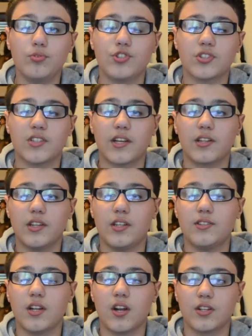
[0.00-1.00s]
just like the
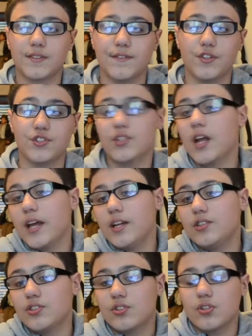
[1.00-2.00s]
deluxe version, and
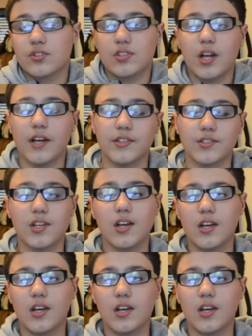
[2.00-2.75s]
it just looks nice.